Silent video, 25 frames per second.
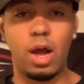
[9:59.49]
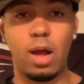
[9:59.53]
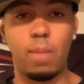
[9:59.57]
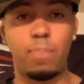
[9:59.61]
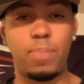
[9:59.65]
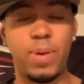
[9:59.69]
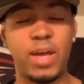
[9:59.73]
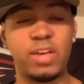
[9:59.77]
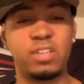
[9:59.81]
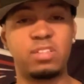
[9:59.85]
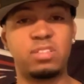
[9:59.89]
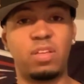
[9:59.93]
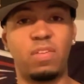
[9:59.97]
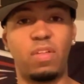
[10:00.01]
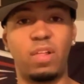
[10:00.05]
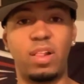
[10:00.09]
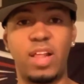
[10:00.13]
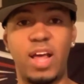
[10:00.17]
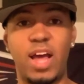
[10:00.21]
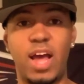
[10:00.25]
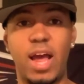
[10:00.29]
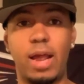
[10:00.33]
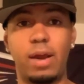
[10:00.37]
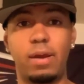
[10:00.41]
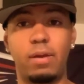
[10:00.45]
picks to the
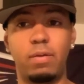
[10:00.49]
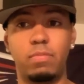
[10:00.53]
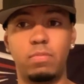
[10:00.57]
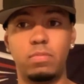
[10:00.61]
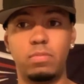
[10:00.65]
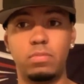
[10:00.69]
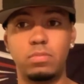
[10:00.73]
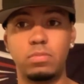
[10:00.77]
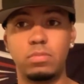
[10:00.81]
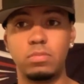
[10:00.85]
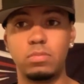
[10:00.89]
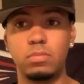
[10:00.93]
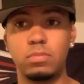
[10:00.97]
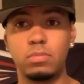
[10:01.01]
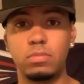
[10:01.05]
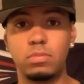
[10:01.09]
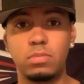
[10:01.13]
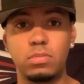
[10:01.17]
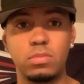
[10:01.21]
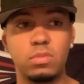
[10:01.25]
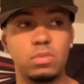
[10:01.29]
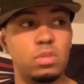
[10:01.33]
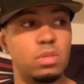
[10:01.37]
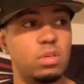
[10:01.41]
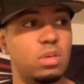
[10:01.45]
line.
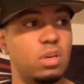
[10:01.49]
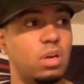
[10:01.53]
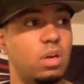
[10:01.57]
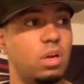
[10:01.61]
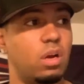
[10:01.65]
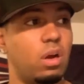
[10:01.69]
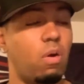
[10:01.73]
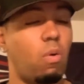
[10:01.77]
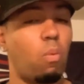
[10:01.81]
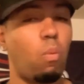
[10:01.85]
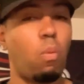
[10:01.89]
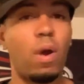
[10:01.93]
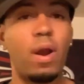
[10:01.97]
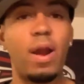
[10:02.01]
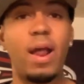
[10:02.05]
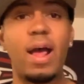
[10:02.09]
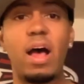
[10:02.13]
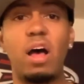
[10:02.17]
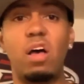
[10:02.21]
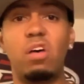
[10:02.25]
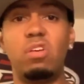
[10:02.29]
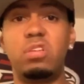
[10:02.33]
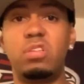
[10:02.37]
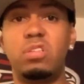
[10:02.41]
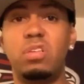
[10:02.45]
What
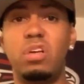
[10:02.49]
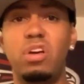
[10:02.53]
else do